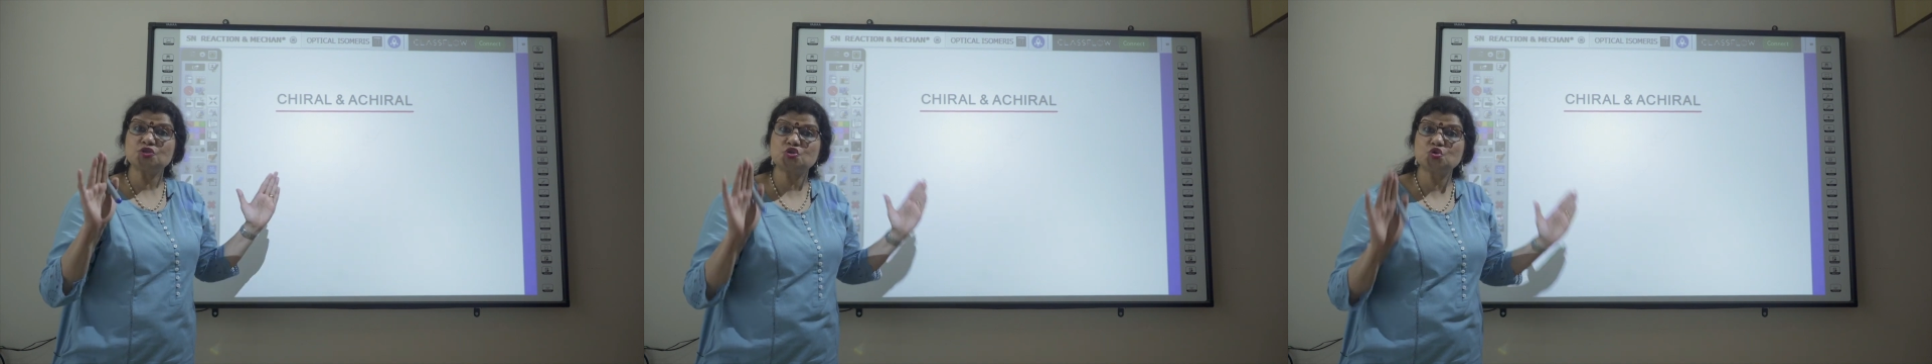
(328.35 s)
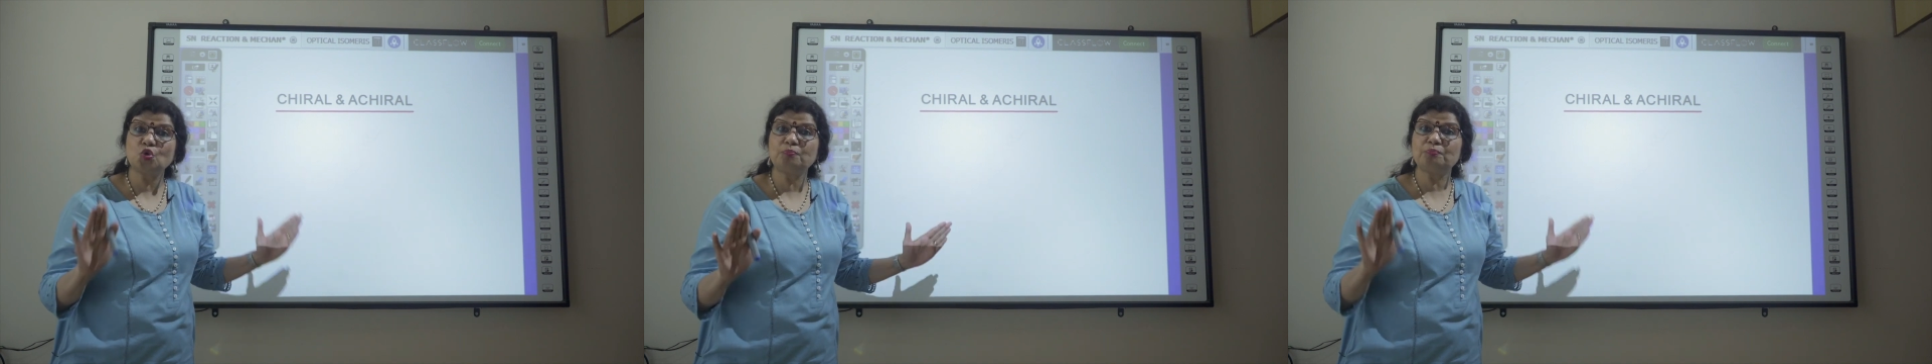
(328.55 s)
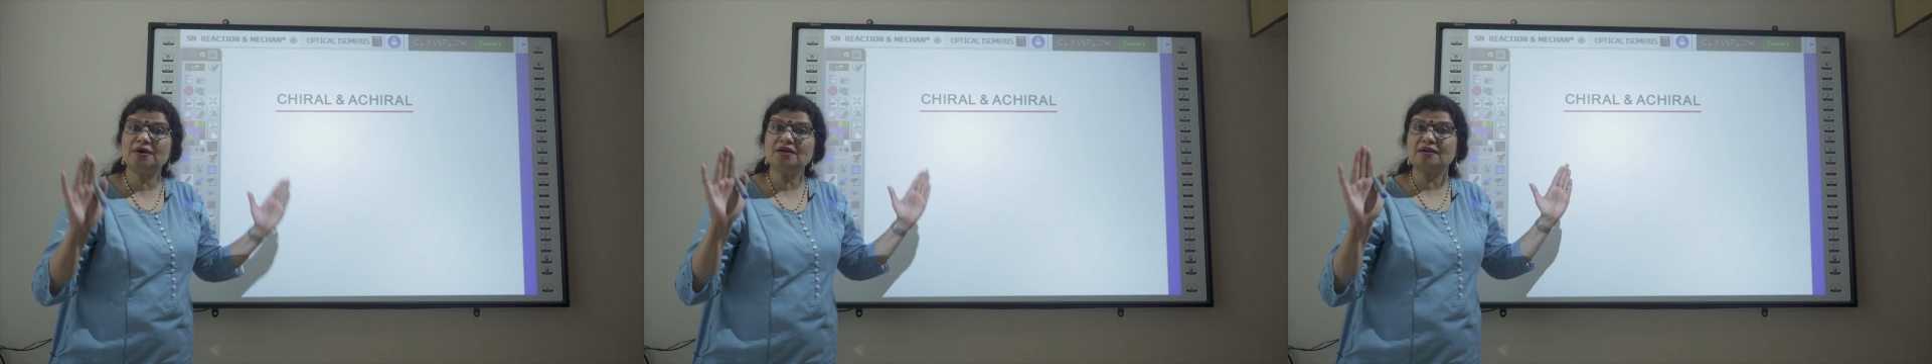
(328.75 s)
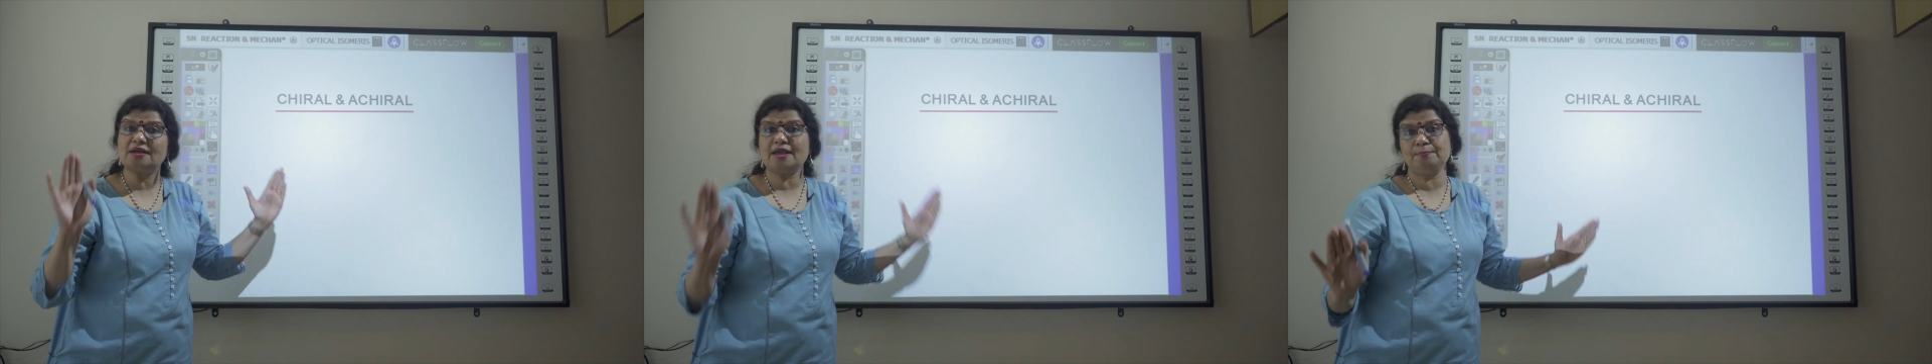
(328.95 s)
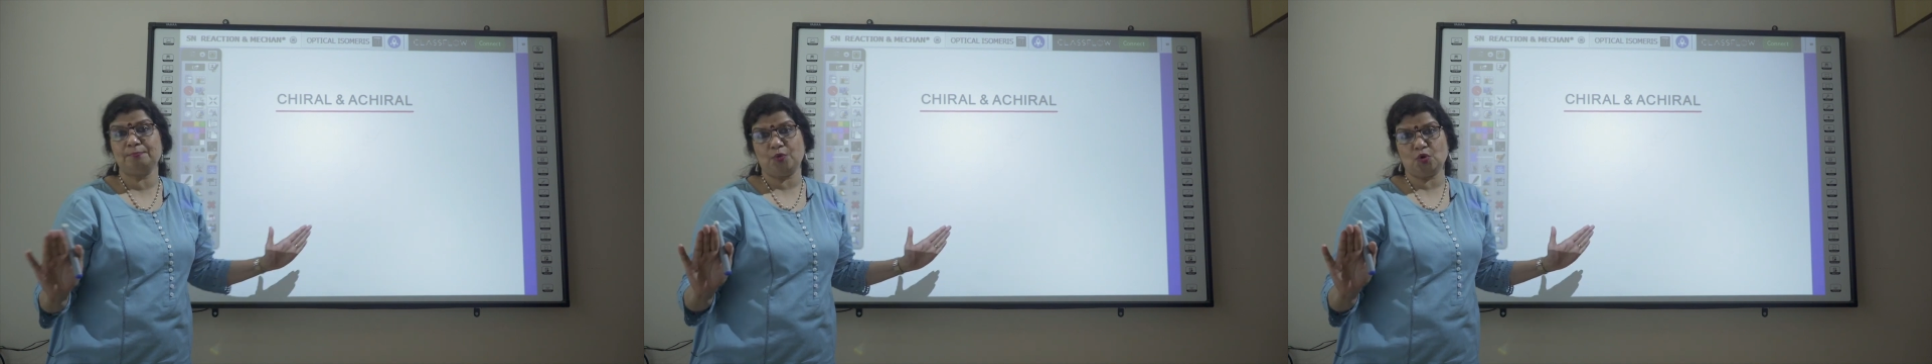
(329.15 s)

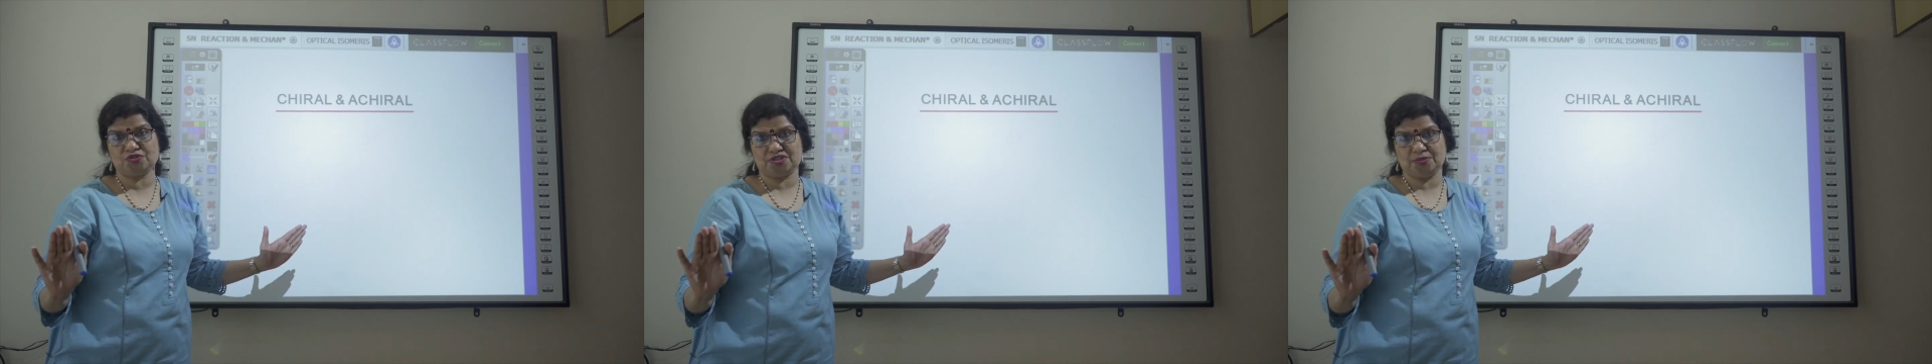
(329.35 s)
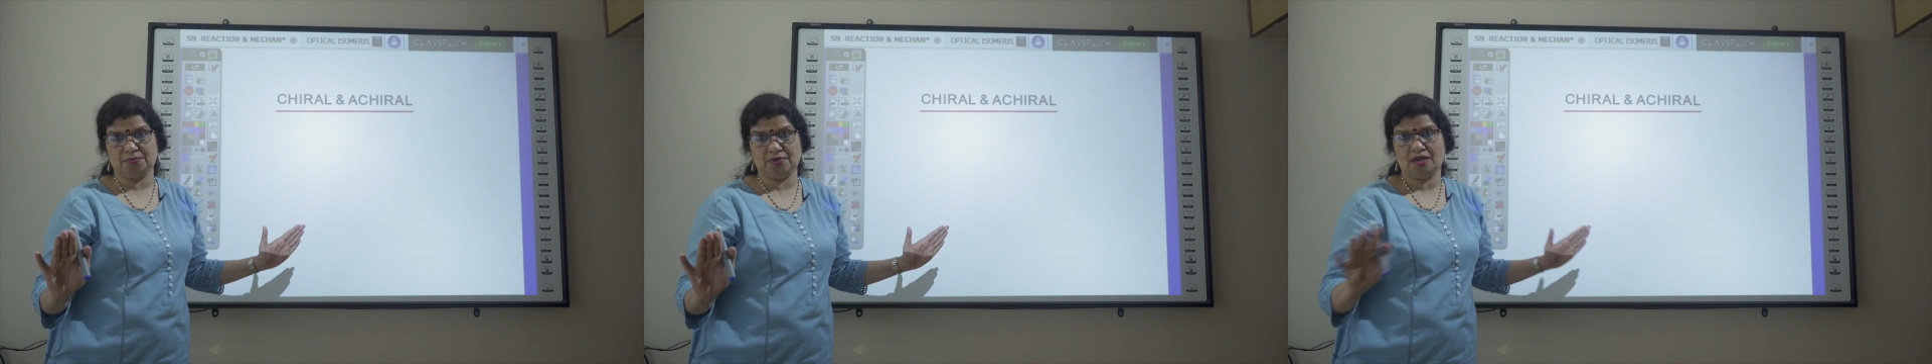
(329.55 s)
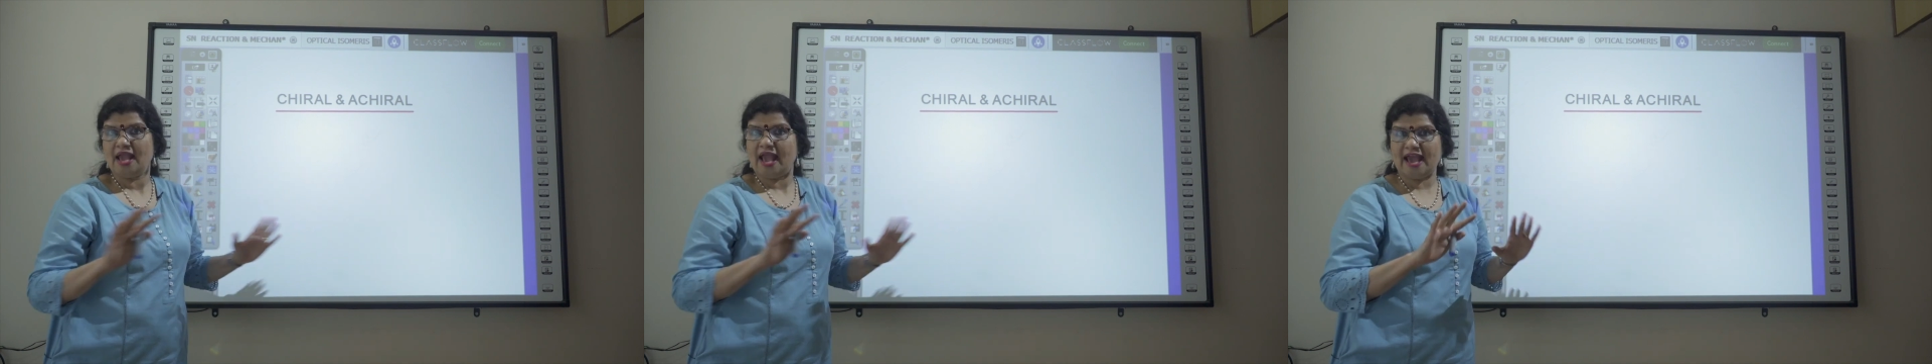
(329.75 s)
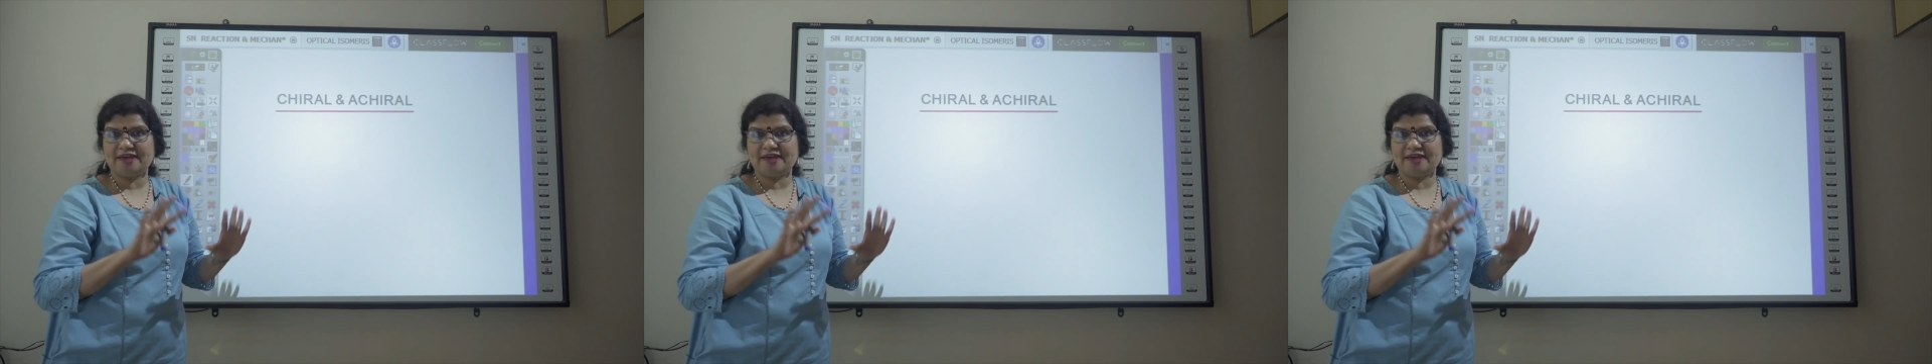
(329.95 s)
superimposable,